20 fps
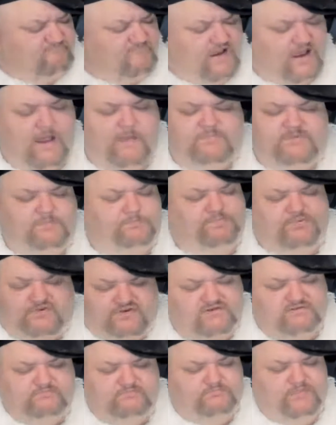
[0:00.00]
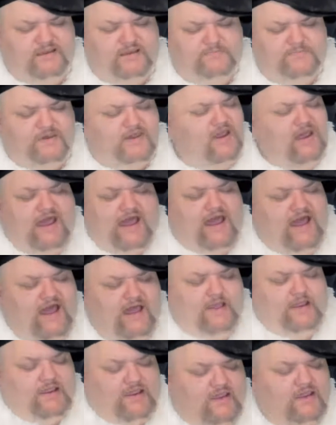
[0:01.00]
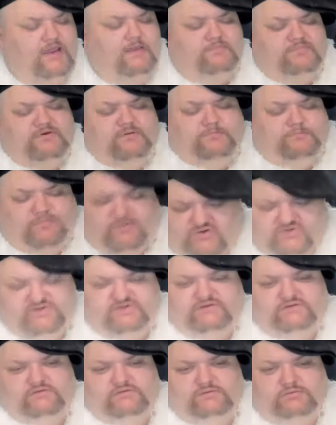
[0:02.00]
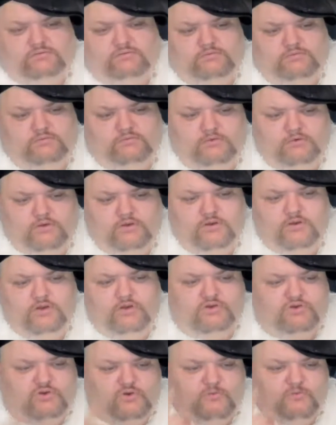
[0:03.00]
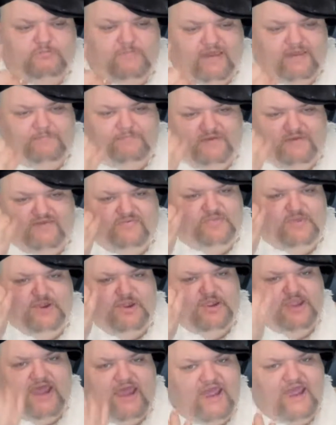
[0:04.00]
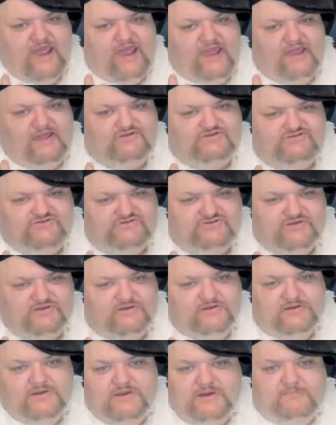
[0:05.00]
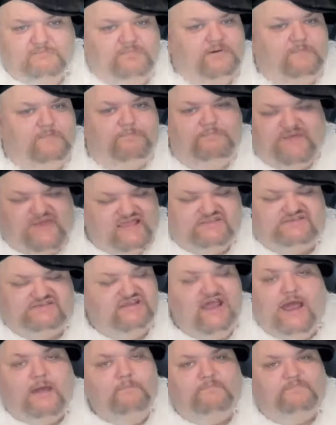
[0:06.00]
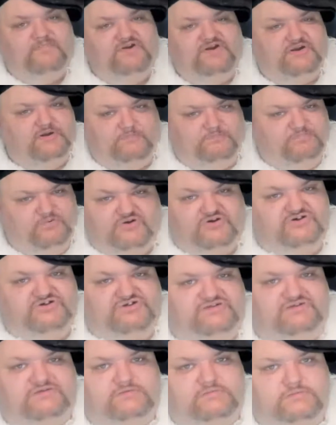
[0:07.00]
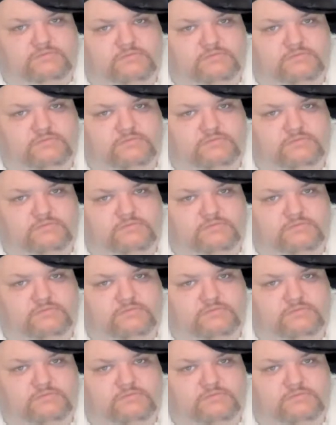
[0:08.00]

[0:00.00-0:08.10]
I'm the pudding, baby. I am the pudding. You may be the negs, but bitch, I'm the pudding.